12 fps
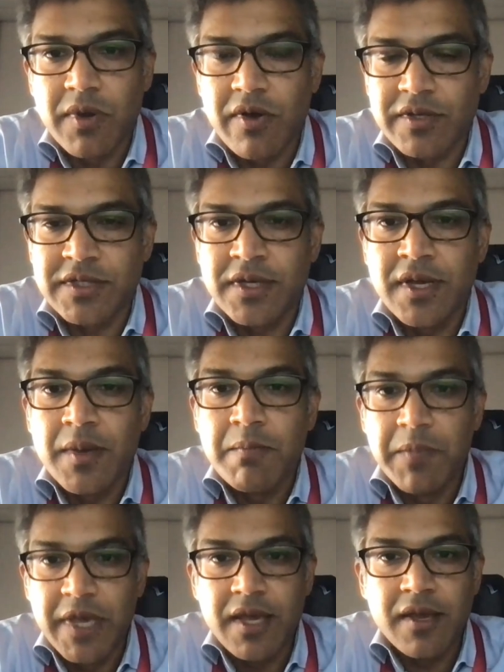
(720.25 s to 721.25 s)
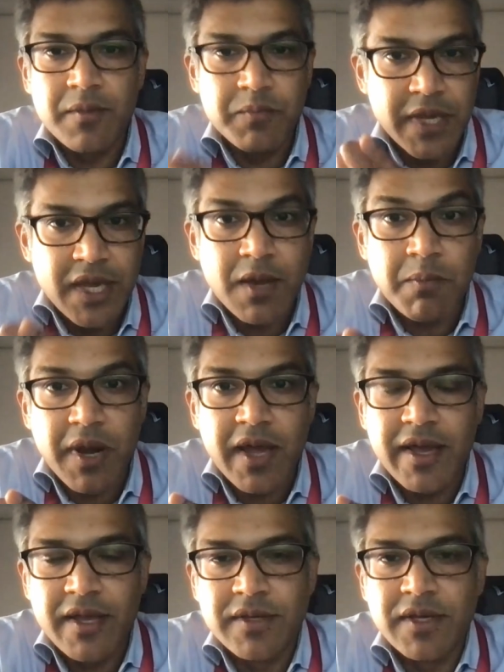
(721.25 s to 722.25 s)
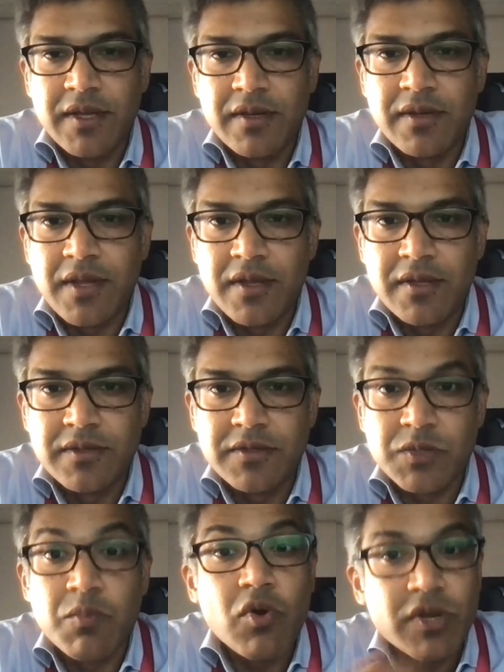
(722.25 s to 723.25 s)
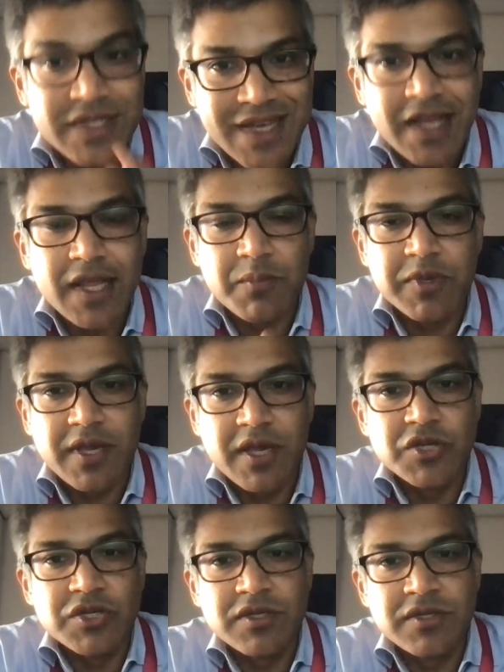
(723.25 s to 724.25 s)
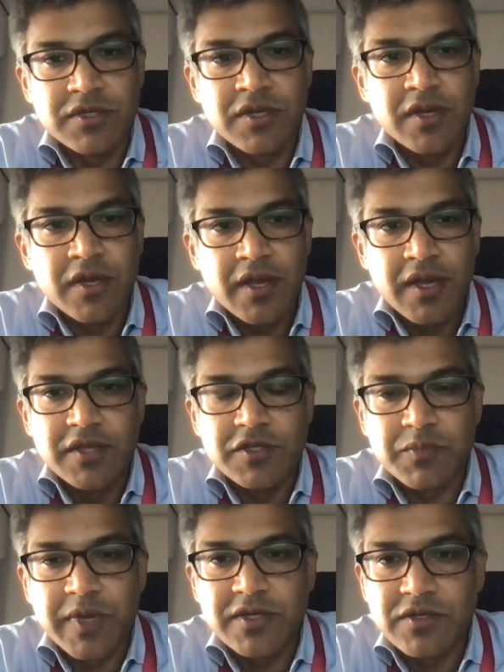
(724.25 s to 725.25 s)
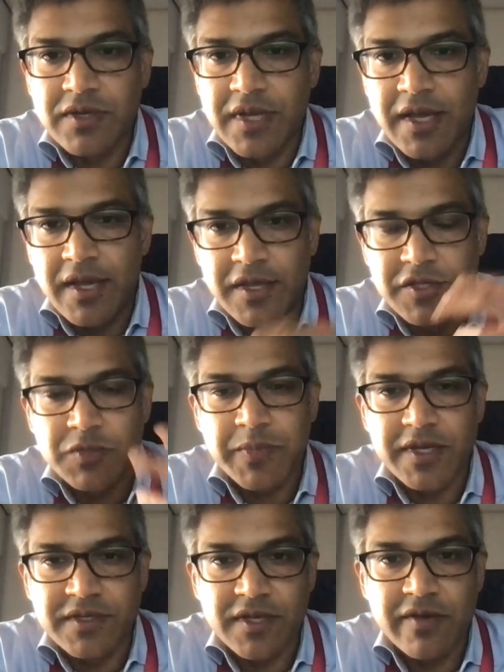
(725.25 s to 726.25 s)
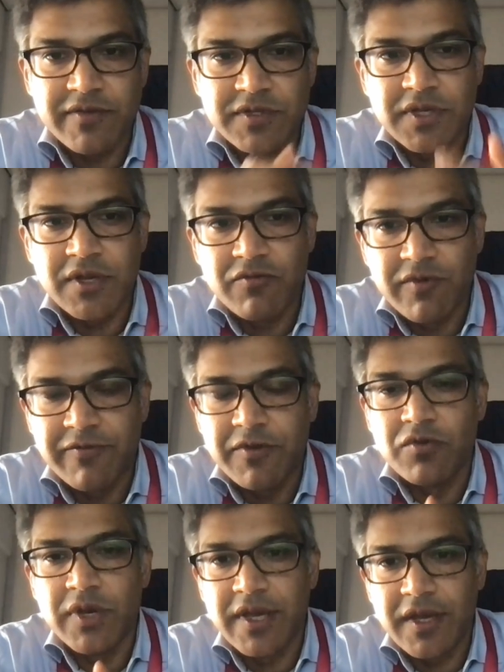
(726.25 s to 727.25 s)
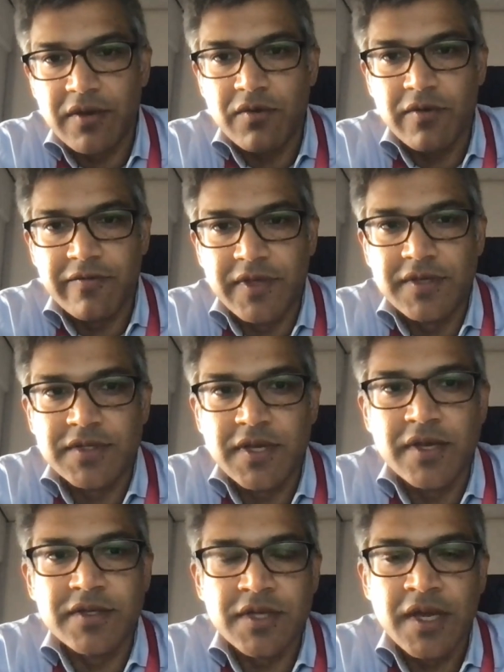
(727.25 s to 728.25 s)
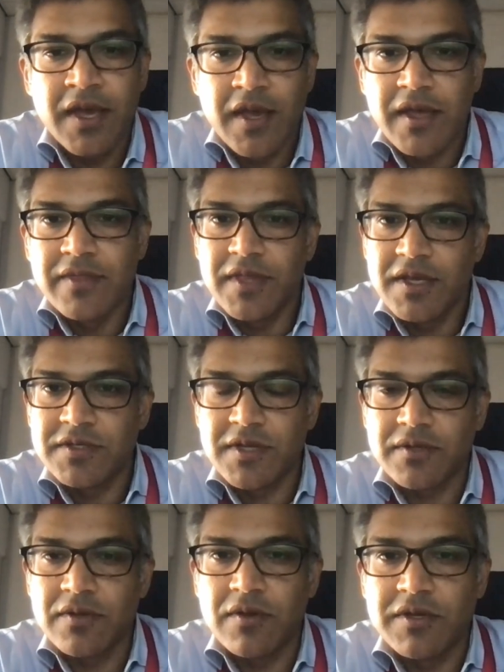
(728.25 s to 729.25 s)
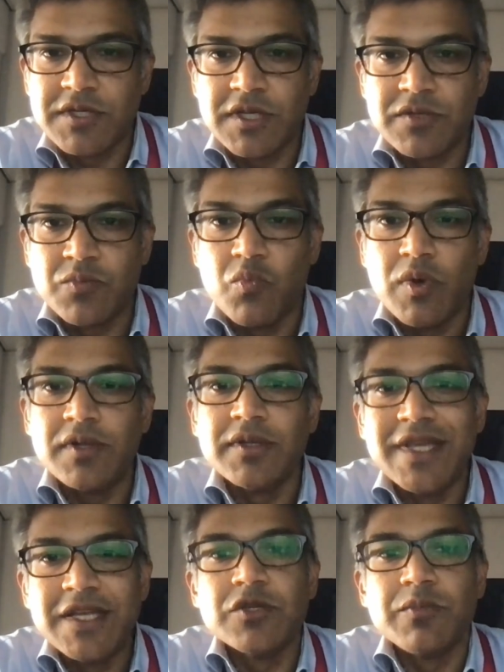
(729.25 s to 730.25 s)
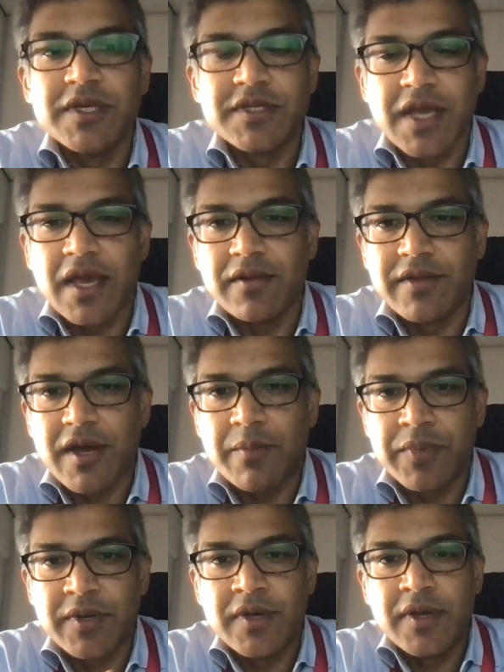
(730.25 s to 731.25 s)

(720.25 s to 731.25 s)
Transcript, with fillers: blocks being applied in smaller scale applications in space today, in space servicing, refueling, and all of these things. And these technologies will need to be scaled up